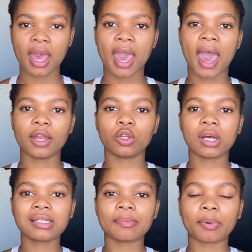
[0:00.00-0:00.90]
And you're
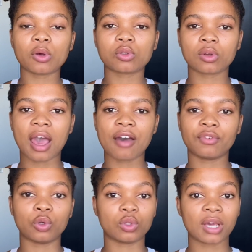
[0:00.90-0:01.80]
not supposed to have a
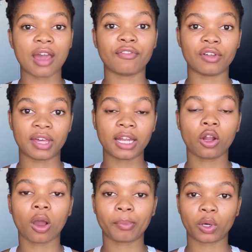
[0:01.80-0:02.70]
UTI for that
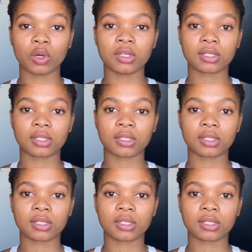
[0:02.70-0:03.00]
long, because